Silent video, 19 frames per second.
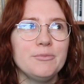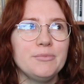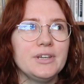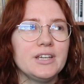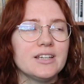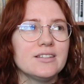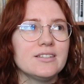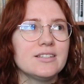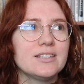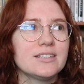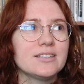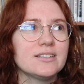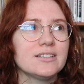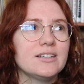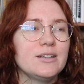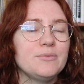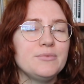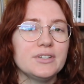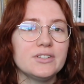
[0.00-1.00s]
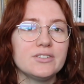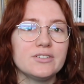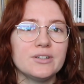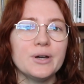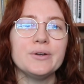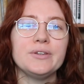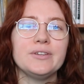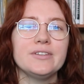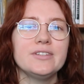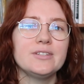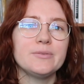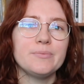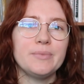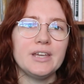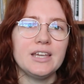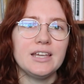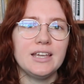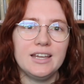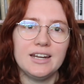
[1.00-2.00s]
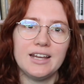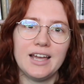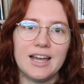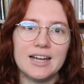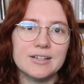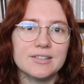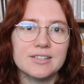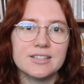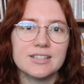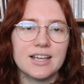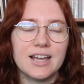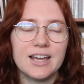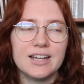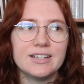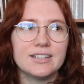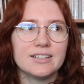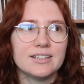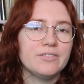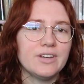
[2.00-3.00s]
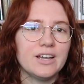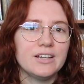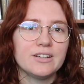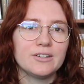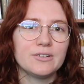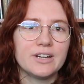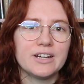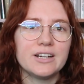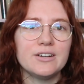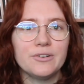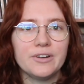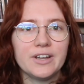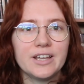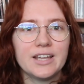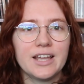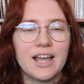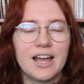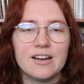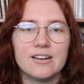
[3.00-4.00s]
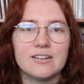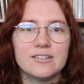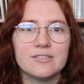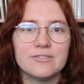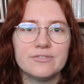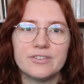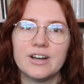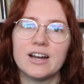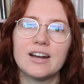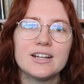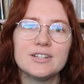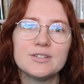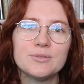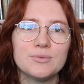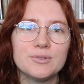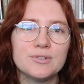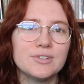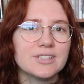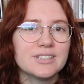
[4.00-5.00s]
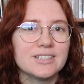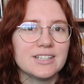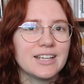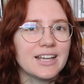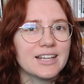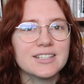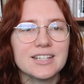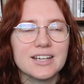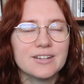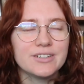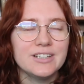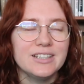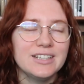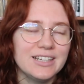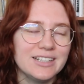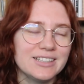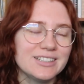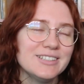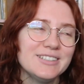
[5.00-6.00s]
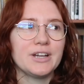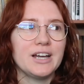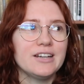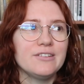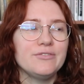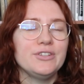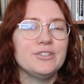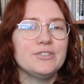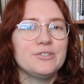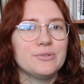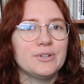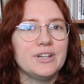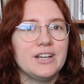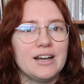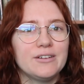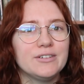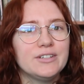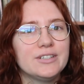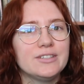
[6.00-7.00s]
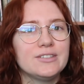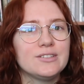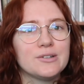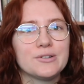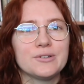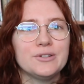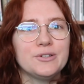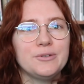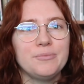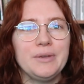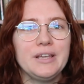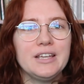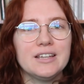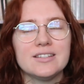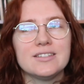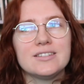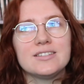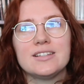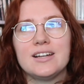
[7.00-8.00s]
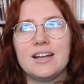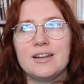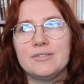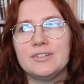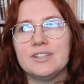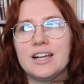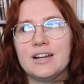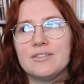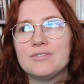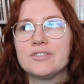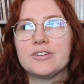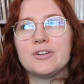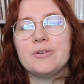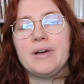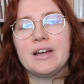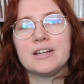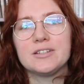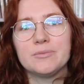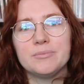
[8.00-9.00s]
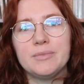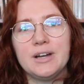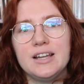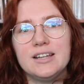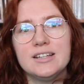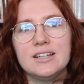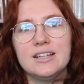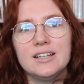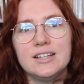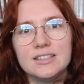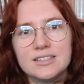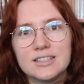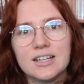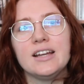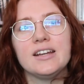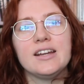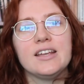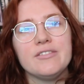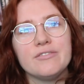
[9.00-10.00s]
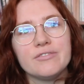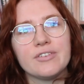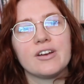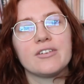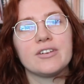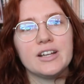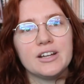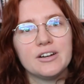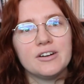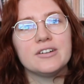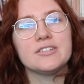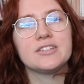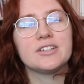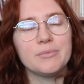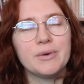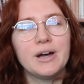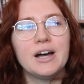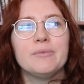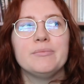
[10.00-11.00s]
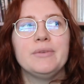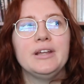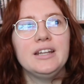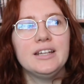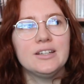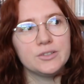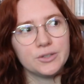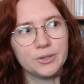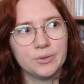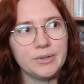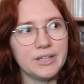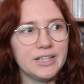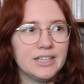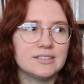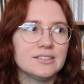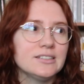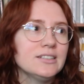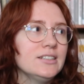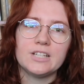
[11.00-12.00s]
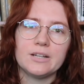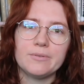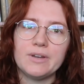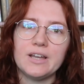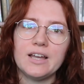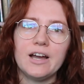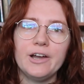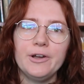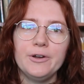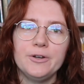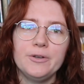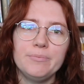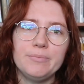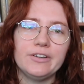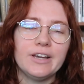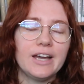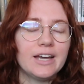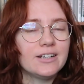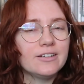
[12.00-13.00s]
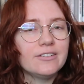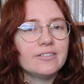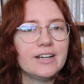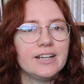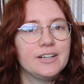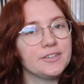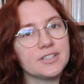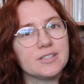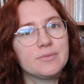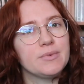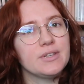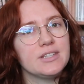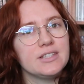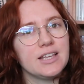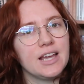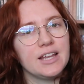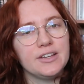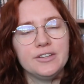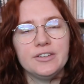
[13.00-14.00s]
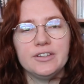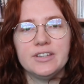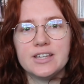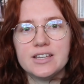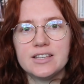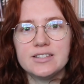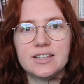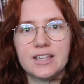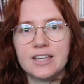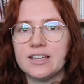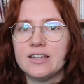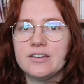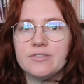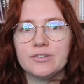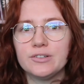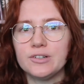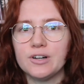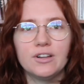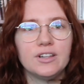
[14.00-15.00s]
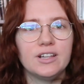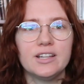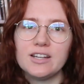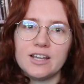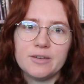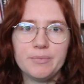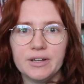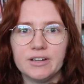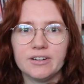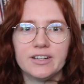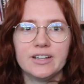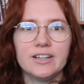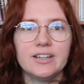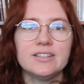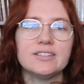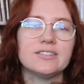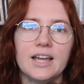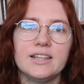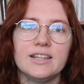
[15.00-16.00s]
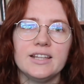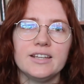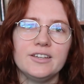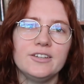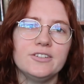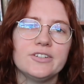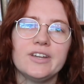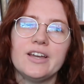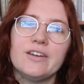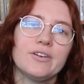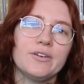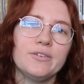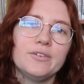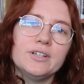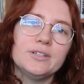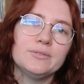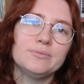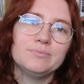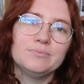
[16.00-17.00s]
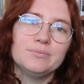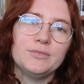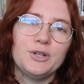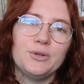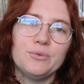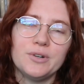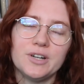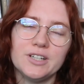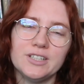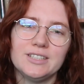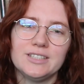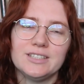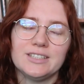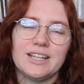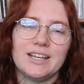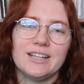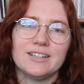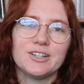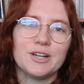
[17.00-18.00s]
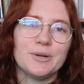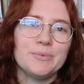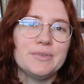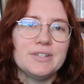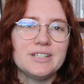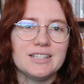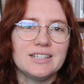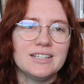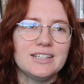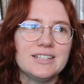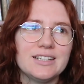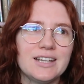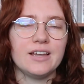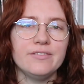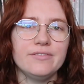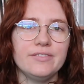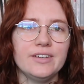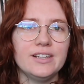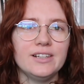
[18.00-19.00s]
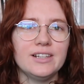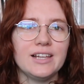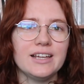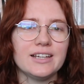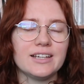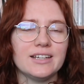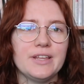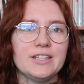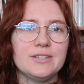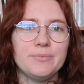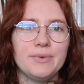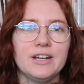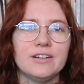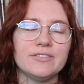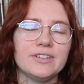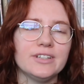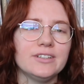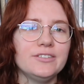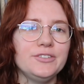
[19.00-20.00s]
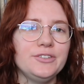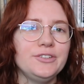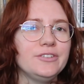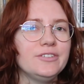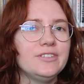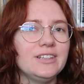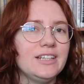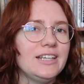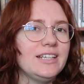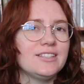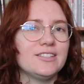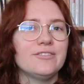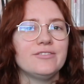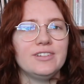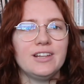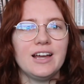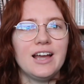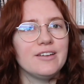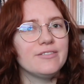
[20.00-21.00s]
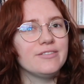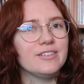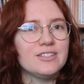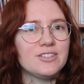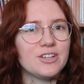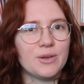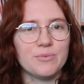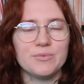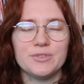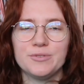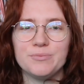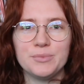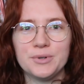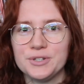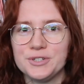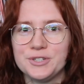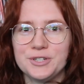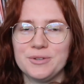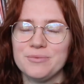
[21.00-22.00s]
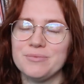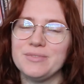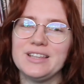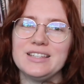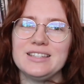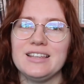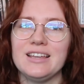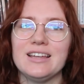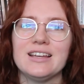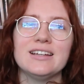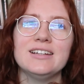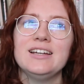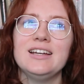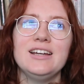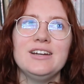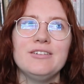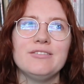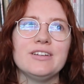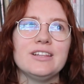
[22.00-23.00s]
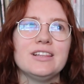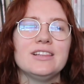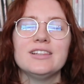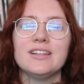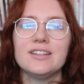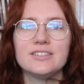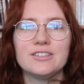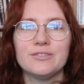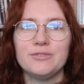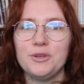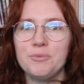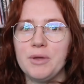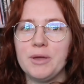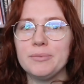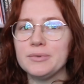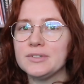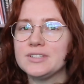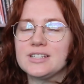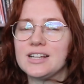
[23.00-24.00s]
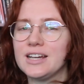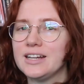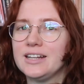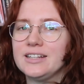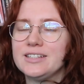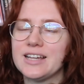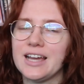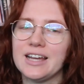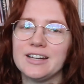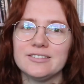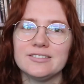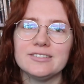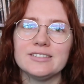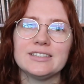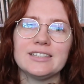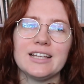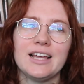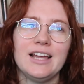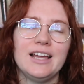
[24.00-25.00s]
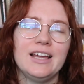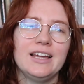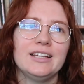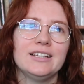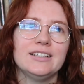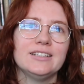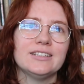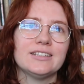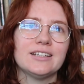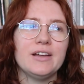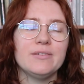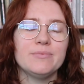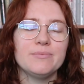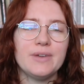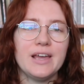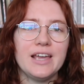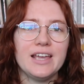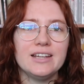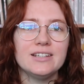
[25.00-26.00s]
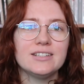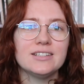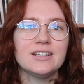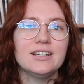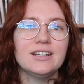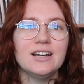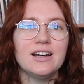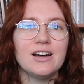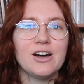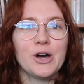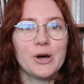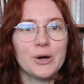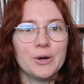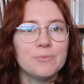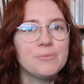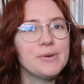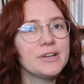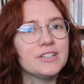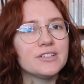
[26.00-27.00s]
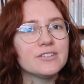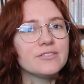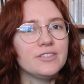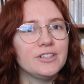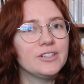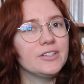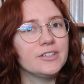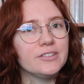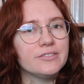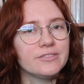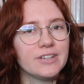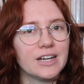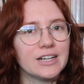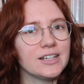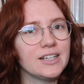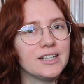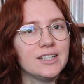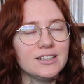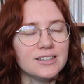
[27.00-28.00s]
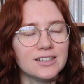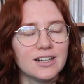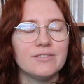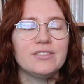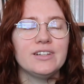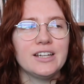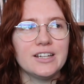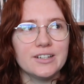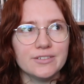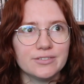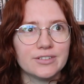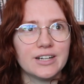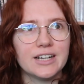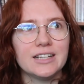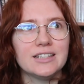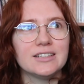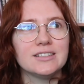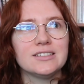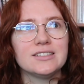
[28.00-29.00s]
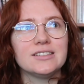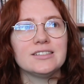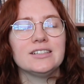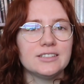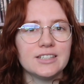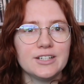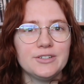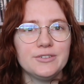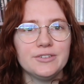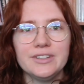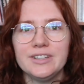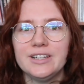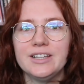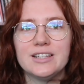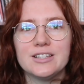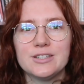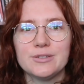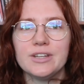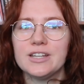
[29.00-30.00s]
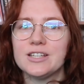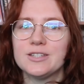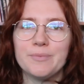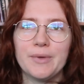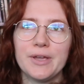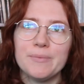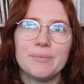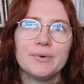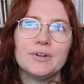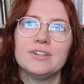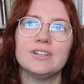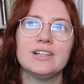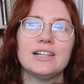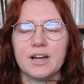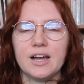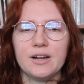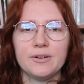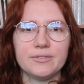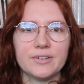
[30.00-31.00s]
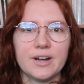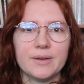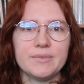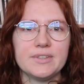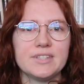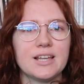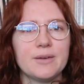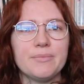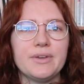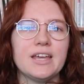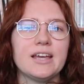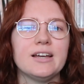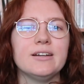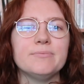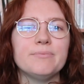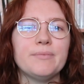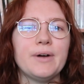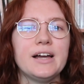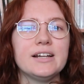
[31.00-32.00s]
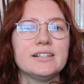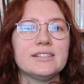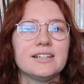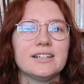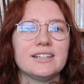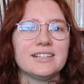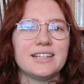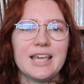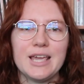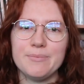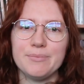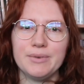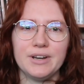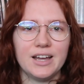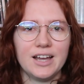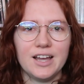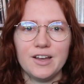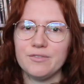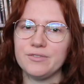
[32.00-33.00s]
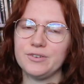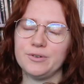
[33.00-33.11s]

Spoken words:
because I'm just not used to being in a house, and I found it quite annoying how far I had to walk to get to everything. I'm kind of used to it now, which is not good because I will have to go back to my tiny, very hot apartment in 2 weeks. But anyway, I hope you had a great Christmas and New Year's Eve or holiday period. And thank you to everyone who watched and commented. I feel like there's been a real new lease of life in terms of BookTube this year, with lots of new people starting channels, and I've made a whole bunch of new, very lovely friends. Genuinely the sweetest people. I'll wrap this up here, but keep an eye out